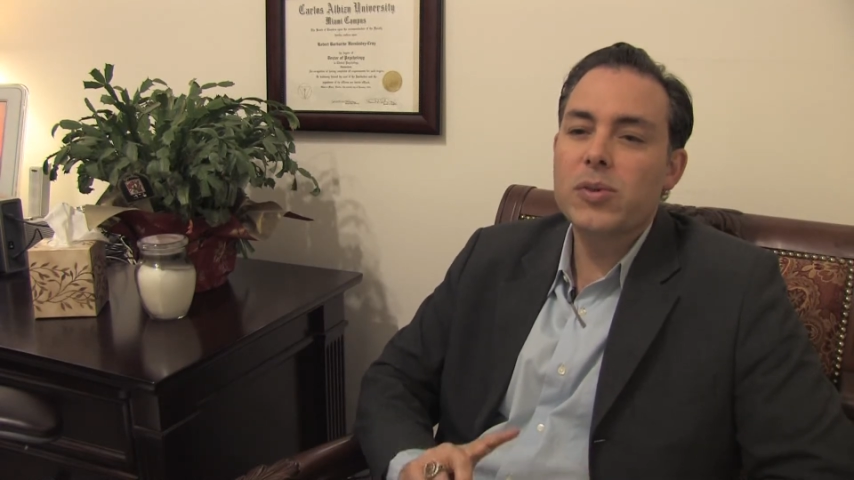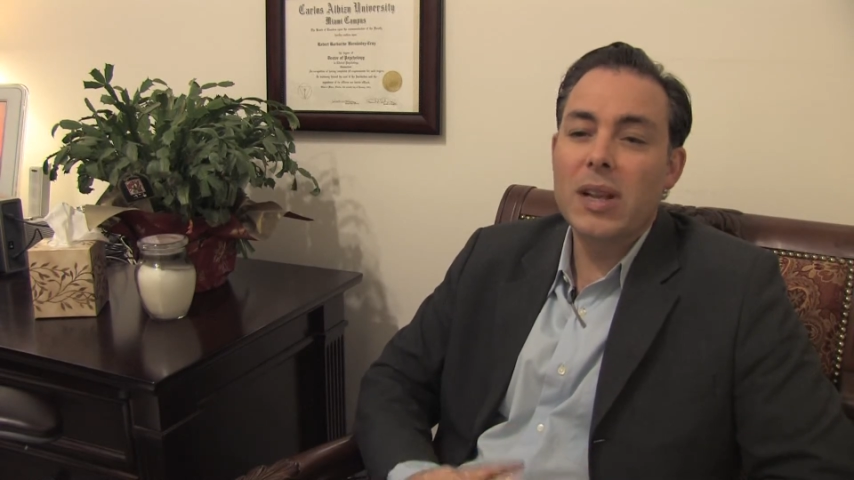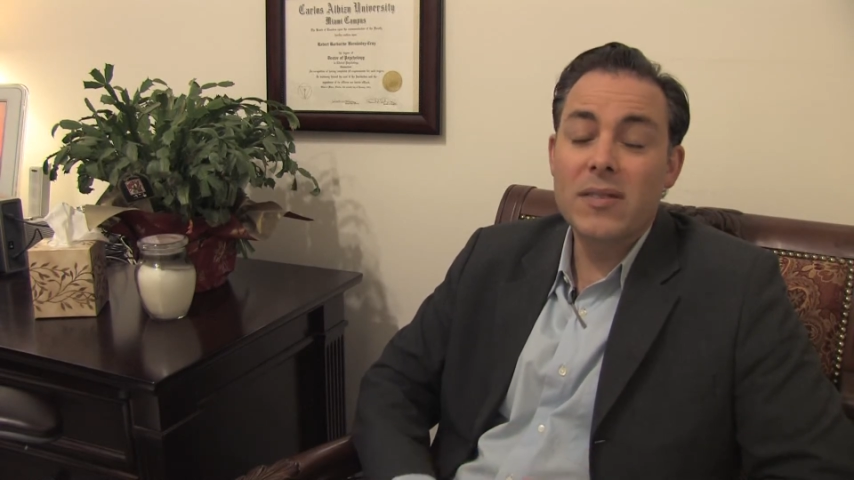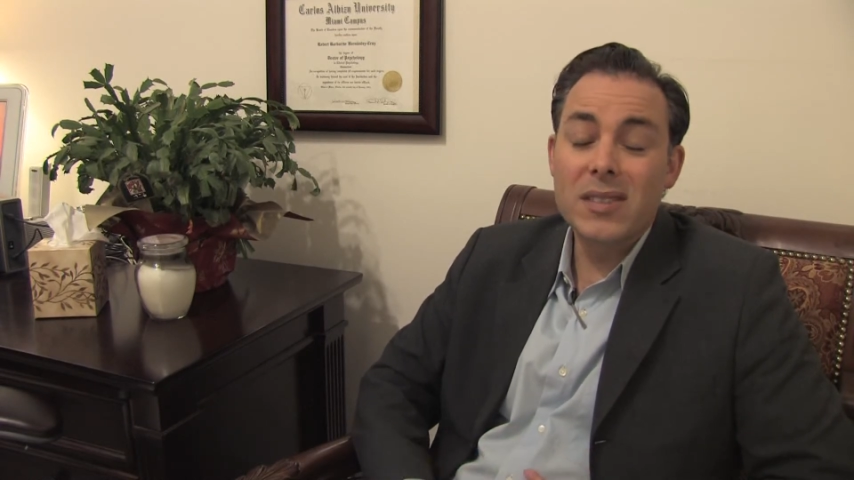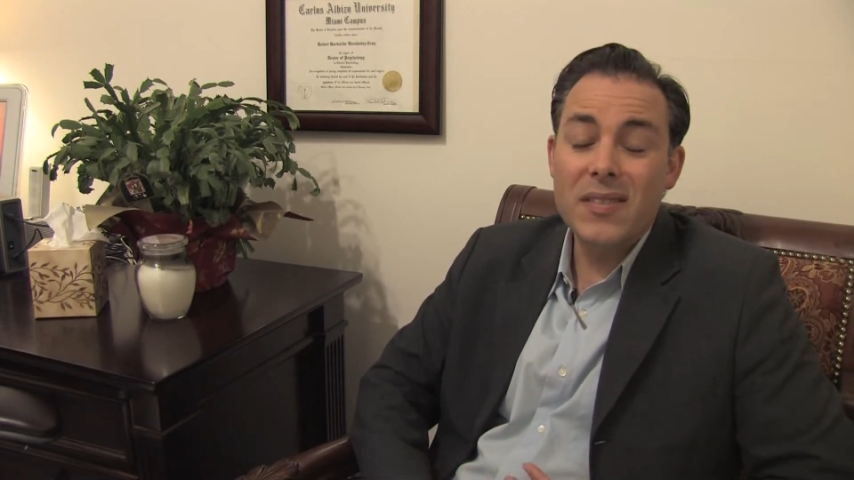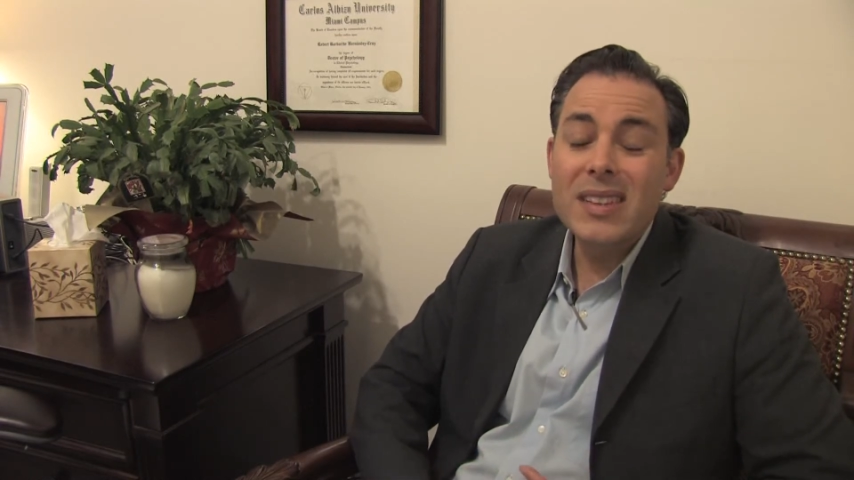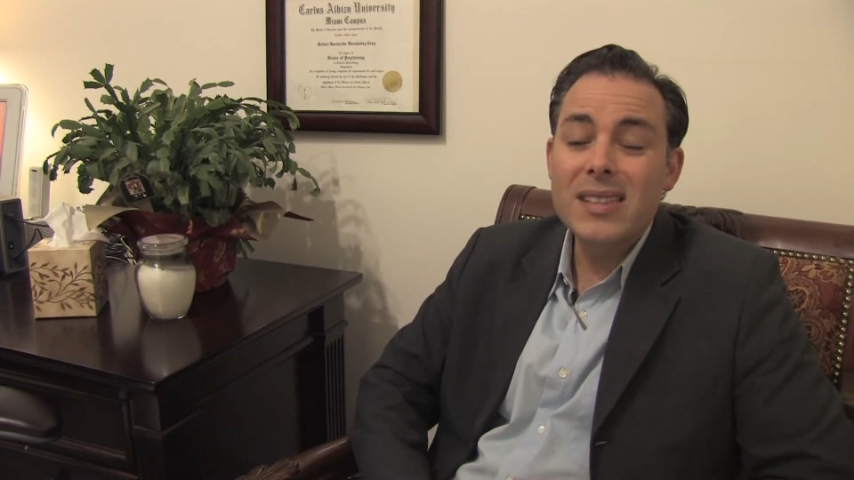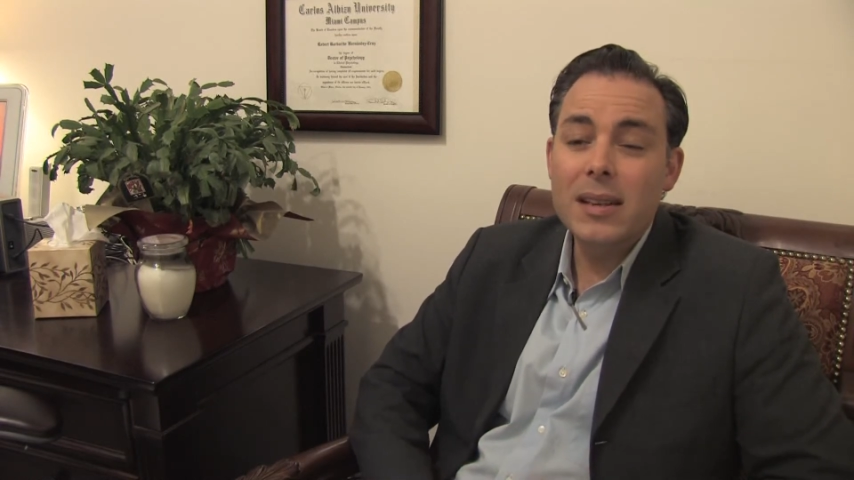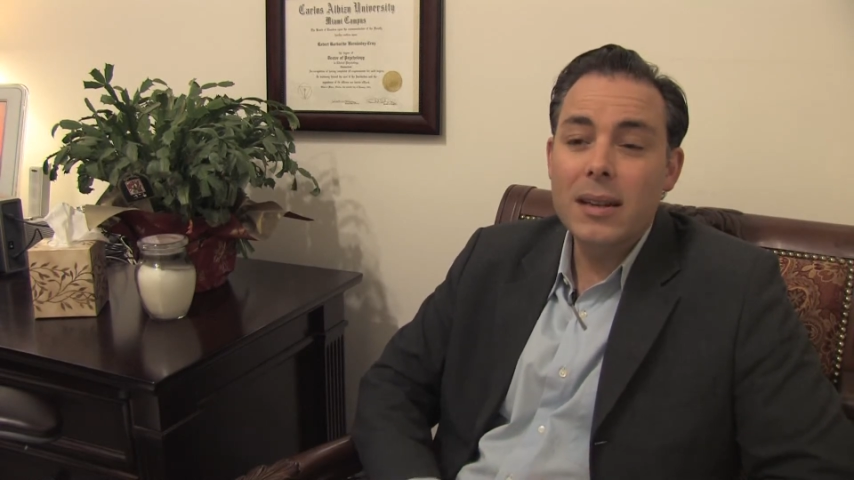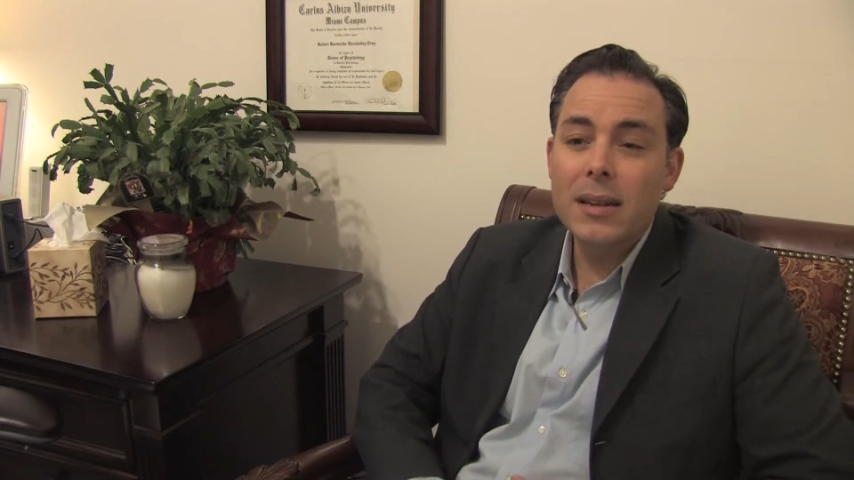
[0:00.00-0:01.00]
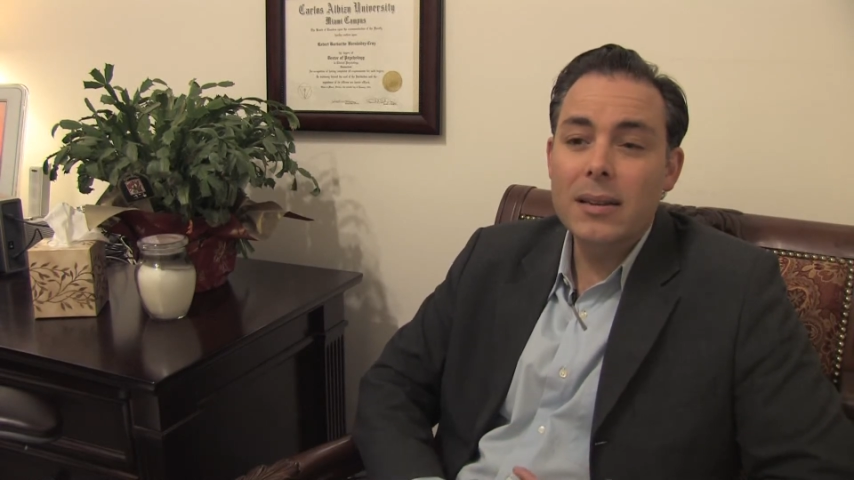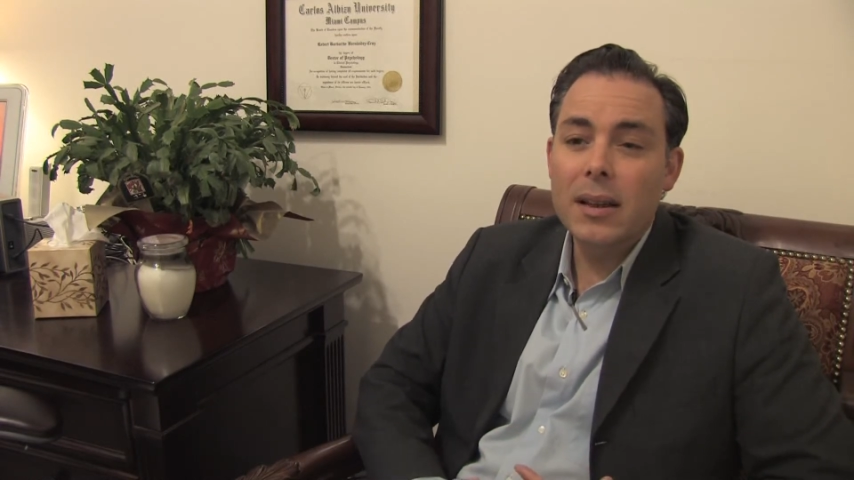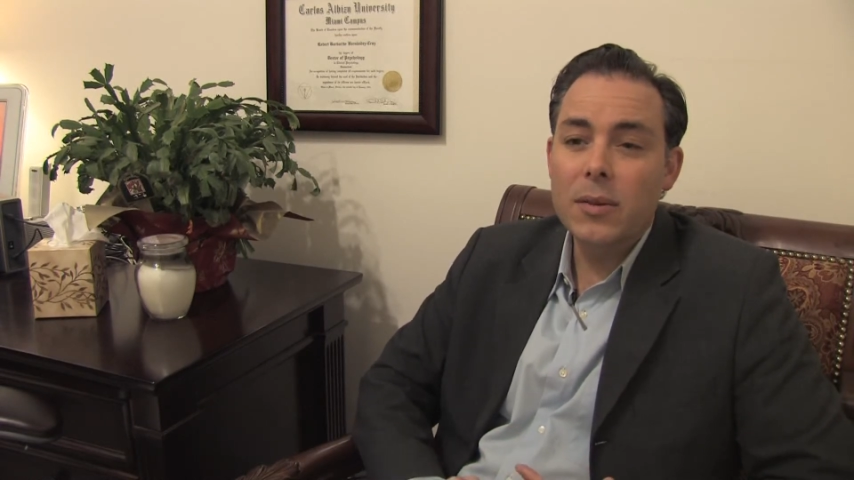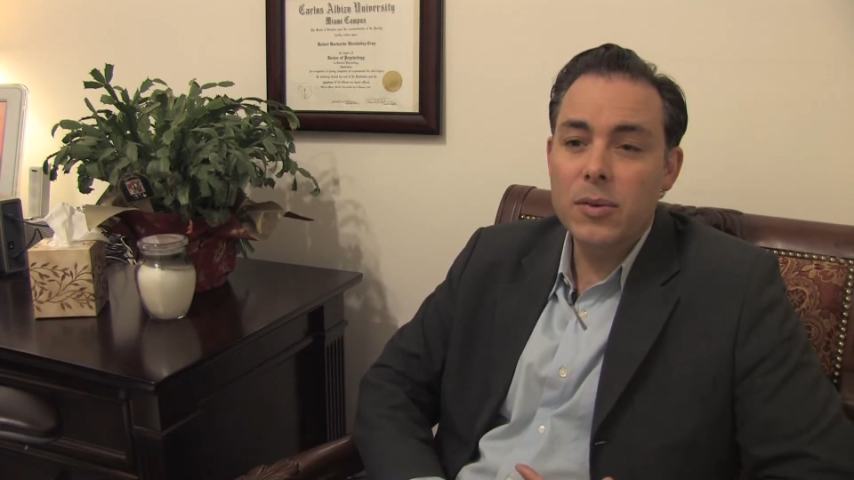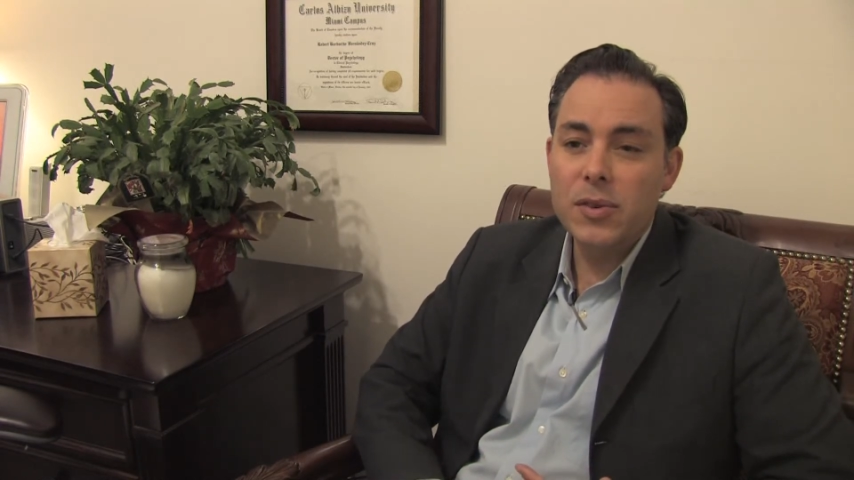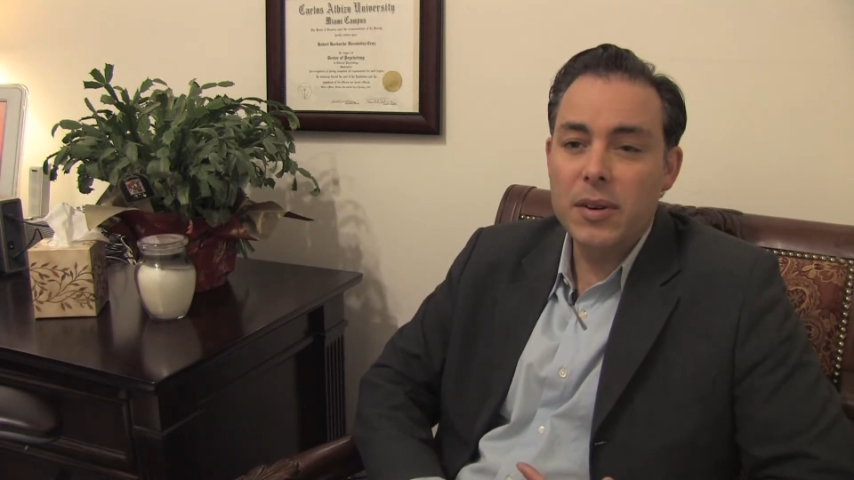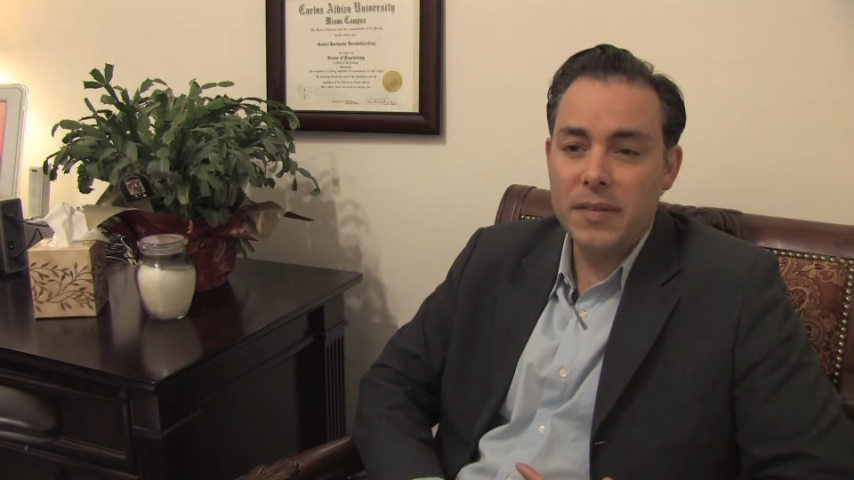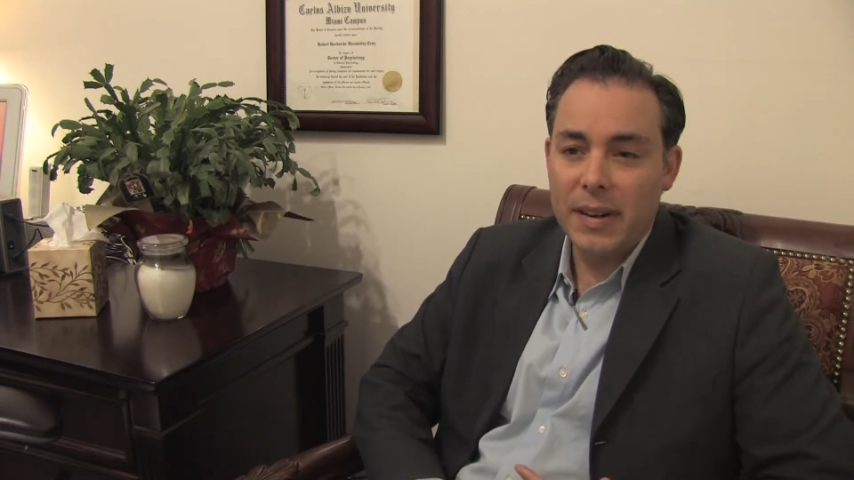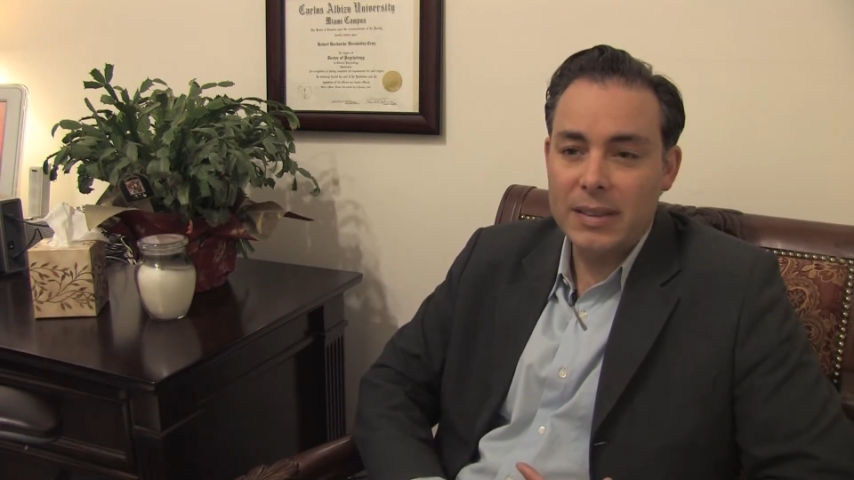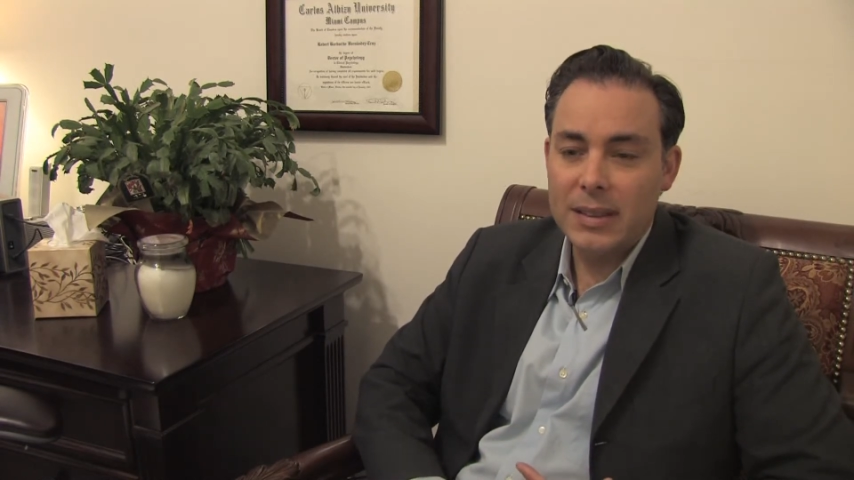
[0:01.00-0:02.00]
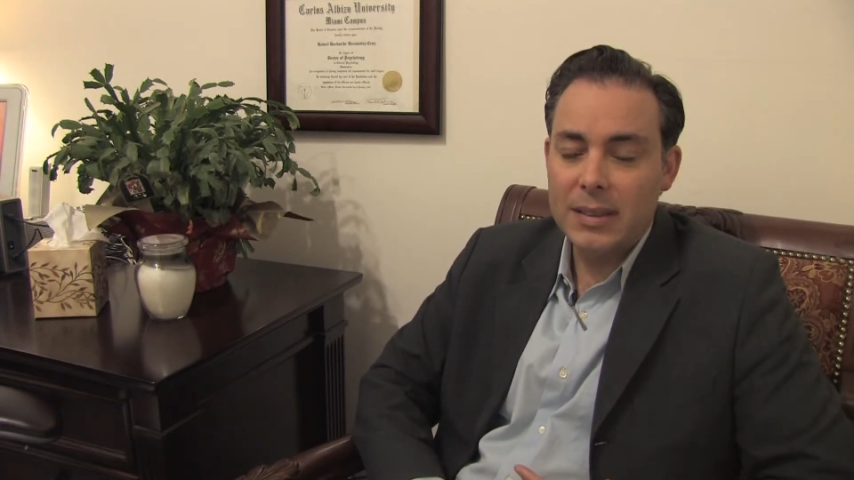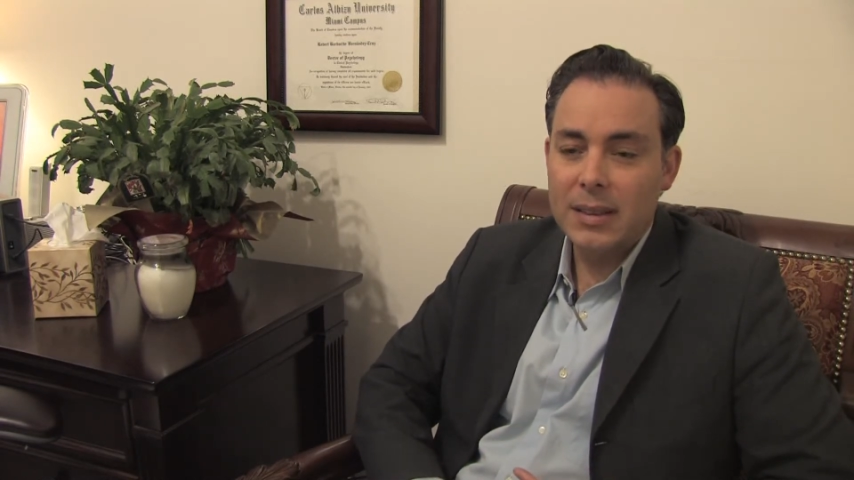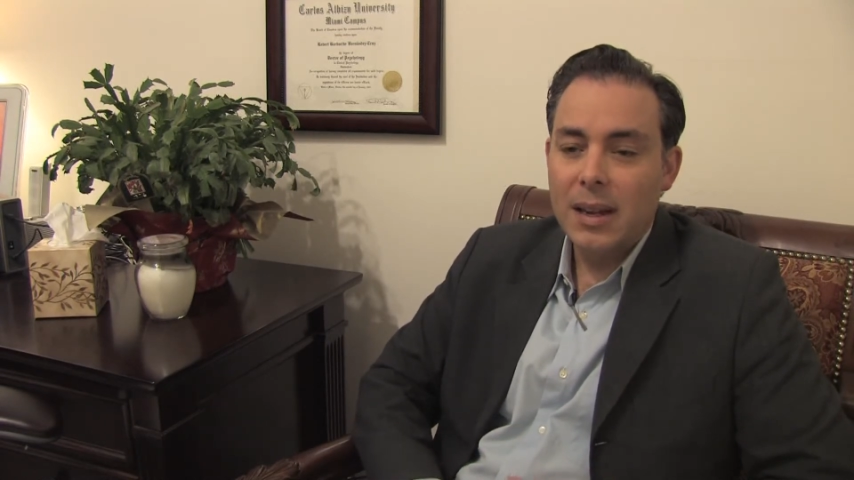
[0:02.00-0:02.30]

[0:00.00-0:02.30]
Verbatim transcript: levels of insulin, that those are affected